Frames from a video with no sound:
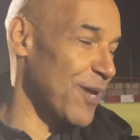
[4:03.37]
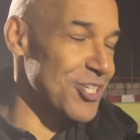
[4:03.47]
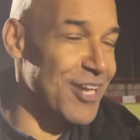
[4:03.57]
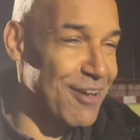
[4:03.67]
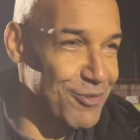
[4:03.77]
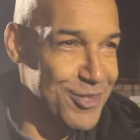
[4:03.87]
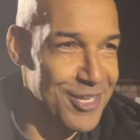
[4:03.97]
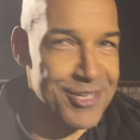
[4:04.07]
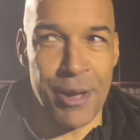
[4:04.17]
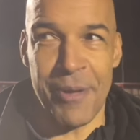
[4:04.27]
pitch and
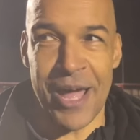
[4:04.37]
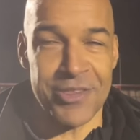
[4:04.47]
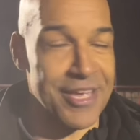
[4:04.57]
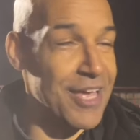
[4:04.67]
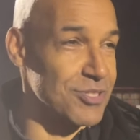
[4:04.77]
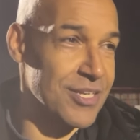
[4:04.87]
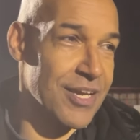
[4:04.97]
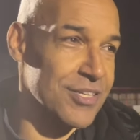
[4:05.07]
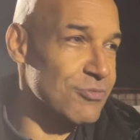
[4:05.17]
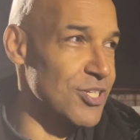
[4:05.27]
everything about the game
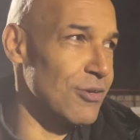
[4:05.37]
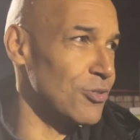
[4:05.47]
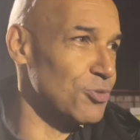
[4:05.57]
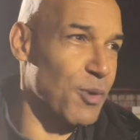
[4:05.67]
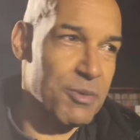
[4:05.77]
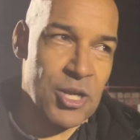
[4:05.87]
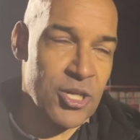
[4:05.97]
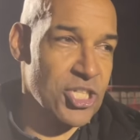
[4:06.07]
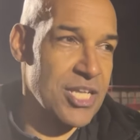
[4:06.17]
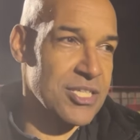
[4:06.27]
today, and you'd say, oh, it's probably not
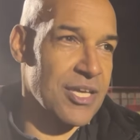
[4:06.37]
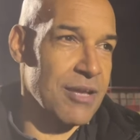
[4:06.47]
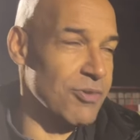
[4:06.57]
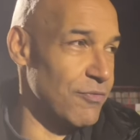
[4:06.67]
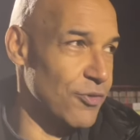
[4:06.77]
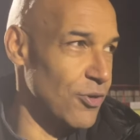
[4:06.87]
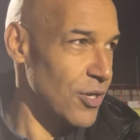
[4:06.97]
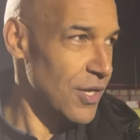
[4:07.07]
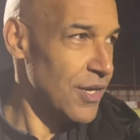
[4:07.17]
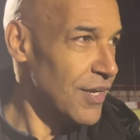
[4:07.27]
a Shentz game. But I thought
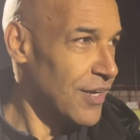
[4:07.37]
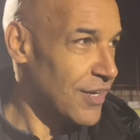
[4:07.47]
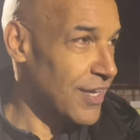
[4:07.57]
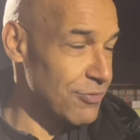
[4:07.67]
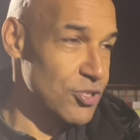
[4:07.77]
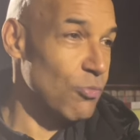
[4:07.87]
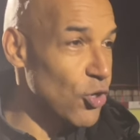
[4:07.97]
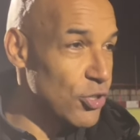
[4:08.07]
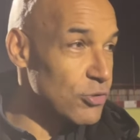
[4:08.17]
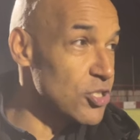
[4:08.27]
he was the
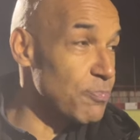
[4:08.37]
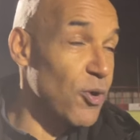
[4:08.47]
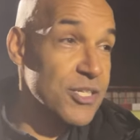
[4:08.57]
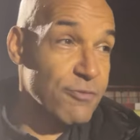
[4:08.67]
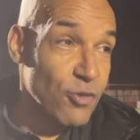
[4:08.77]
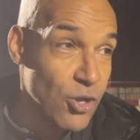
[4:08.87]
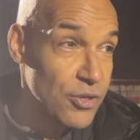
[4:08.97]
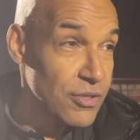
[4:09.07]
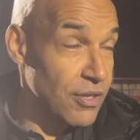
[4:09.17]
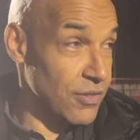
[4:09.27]
one who just put his foot
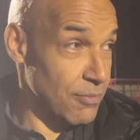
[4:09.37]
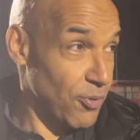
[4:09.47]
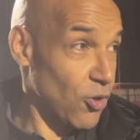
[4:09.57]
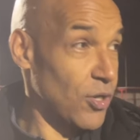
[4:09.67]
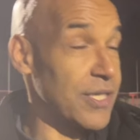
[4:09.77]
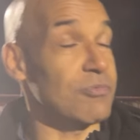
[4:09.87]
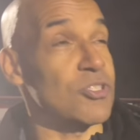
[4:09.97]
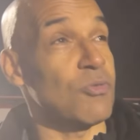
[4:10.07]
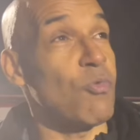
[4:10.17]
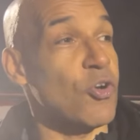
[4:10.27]
on the ball. He
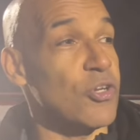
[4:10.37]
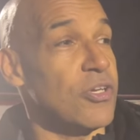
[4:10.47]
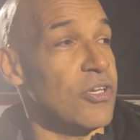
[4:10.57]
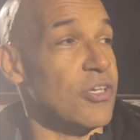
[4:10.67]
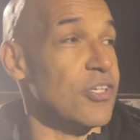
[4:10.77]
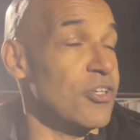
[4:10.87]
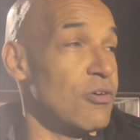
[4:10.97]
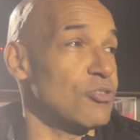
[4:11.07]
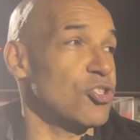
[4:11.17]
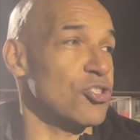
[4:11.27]
was the one
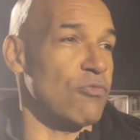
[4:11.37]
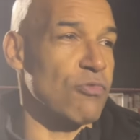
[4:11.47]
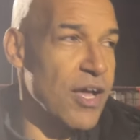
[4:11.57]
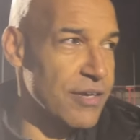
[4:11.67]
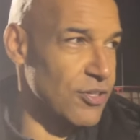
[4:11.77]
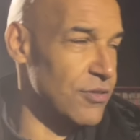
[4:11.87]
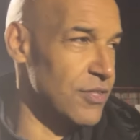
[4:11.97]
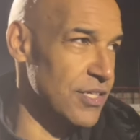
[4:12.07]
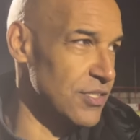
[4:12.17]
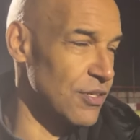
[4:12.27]
who just arrived on
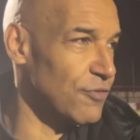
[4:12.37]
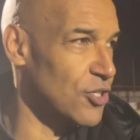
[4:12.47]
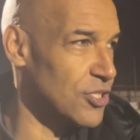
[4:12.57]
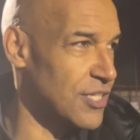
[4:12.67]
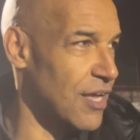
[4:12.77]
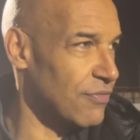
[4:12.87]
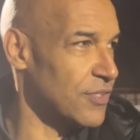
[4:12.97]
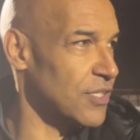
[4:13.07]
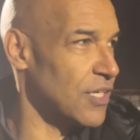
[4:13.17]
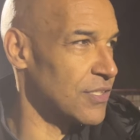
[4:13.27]
things in the first half
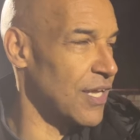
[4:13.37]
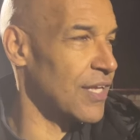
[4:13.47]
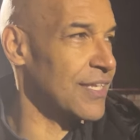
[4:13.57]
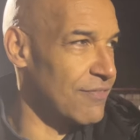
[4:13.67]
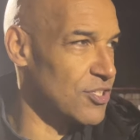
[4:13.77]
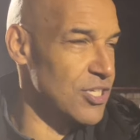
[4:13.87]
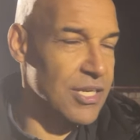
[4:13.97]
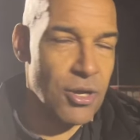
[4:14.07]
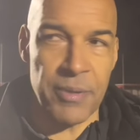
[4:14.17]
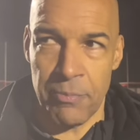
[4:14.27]
and give us a
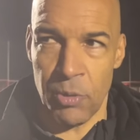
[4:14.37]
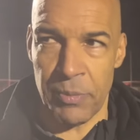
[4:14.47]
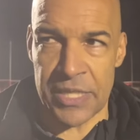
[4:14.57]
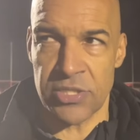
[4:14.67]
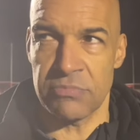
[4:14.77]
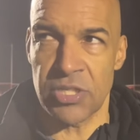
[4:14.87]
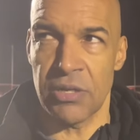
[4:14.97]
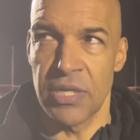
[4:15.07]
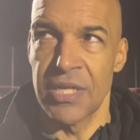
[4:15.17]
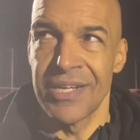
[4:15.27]
little bit of momentum.
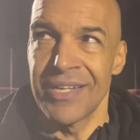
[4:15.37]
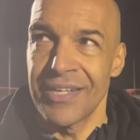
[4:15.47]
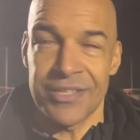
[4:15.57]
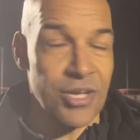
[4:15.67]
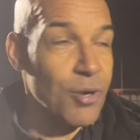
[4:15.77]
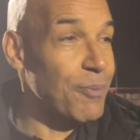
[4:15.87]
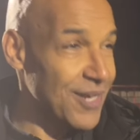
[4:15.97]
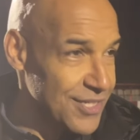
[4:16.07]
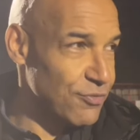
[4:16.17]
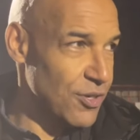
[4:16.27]
So, you know,
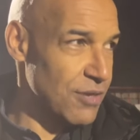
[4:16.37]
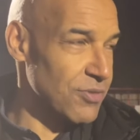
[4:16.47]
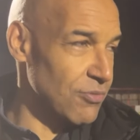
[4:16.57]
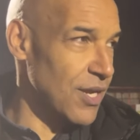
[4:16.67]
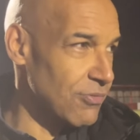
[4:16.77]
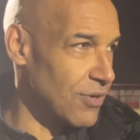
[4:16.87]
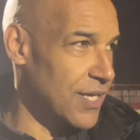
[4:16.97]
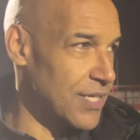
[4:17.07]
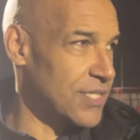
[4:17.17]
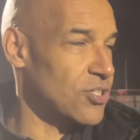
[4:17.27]
pleased for him and the
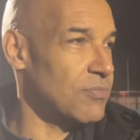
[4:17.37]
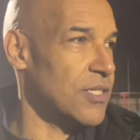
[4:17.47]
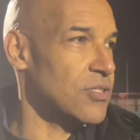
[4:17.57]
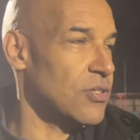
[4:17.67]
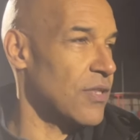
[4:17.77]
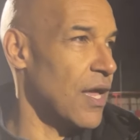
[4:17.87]
way he's come in and done